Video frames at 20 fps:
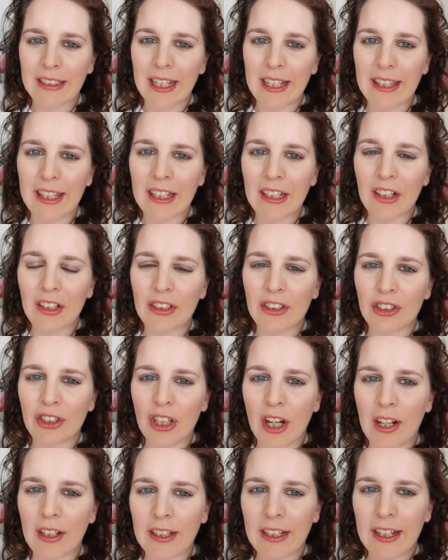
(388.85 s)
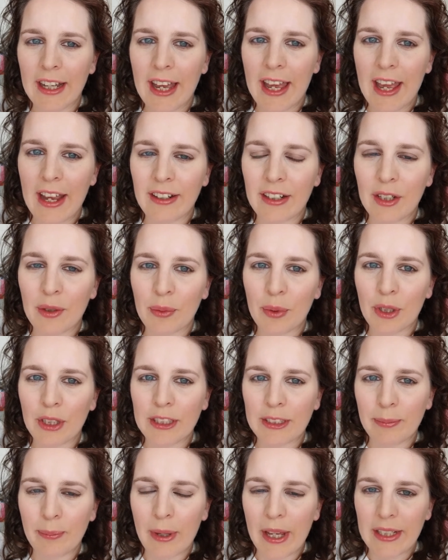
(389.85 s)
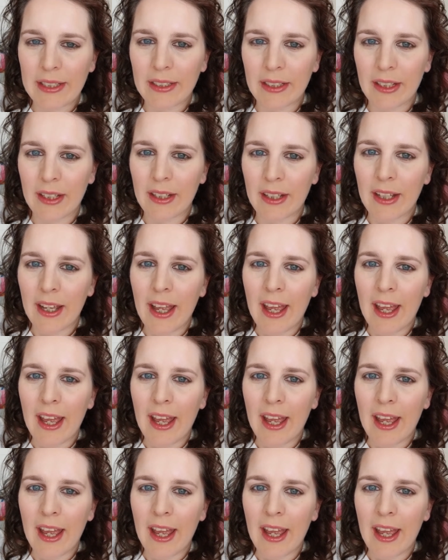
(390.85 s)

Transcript: I think on darker hair it works better.